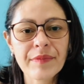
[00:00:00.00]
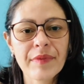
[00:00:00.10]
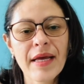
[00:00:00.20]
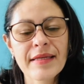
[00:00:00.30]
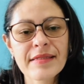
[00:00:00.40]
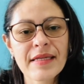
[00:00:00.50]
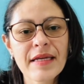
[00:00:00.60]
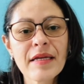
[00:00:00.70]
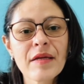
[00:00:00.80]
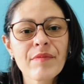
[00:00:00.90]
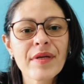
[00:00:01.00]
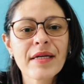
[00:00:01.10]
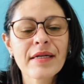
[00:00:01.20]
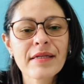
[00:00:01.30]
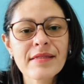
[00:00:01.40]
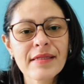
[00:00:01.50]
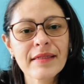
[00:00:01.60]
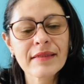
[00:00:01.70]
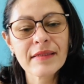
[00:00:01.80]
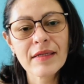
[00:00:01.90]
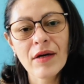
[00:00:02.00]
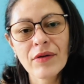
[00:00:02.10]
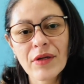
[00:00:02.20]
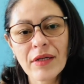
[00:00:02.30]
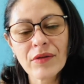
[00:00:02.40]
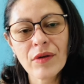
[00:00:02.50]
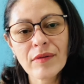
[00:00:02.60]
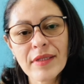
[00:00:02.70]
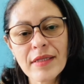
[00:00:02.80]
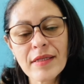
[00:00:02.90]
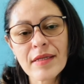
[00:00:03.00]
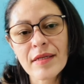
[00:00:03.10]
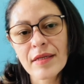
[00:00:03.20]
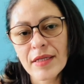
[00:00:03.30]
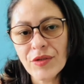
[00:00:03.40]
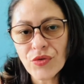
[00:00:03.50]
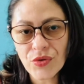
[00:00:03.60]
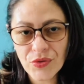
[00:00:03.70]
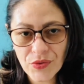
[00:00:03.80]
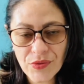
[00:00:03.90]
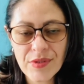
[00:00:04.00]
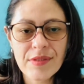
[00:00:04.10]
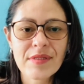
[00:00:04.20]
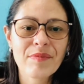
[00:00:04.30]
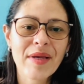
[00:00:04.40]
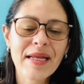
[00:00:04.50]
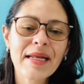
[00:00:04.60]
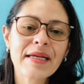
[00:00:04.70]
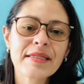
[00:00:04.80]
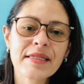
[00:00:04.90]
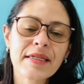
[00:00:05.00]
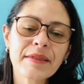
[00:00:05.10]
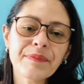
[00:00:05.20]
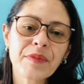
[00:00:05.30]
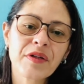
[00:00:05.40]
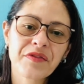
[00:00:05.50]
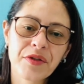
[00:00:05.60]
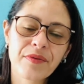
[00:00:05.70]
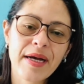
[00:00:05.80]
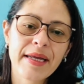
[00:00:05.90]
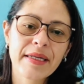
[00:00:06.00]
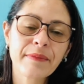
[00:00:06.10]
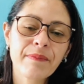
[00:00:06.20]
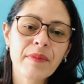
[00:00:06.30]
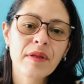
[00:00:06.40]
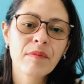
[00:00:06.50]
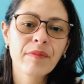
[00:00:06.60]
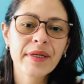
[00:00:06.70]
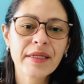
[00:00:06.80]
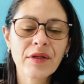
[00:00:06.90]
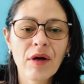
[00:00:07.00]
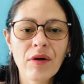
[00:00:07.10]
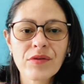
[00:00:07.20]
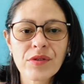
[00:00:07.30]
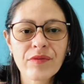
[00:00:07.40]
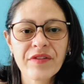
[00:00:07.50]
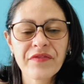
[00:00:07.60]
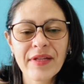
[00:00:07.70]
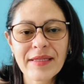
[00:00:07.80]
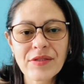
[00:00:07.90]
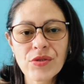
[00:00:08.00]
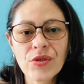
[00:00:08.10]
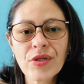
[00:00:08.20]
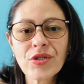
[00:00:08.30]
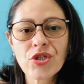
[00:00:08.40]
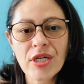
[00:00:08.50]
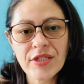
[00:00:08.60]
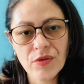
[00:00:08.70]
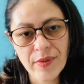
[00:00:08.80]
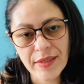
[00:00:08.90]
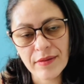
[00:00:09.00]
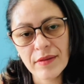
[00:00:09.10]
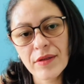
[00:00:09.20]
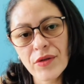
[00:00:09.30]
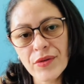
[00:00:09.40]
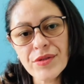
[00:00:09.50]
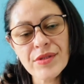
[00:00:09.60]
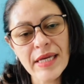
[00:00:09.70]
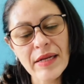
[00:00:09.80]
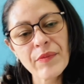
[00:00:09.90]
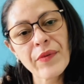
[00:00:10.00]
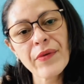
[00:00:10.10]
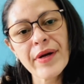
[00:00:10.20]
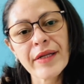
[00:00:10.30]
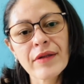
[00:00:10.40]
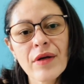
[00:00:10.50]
essay, because it not only introduces the main idea of your writing, but it also reflects your judgment, your standpoint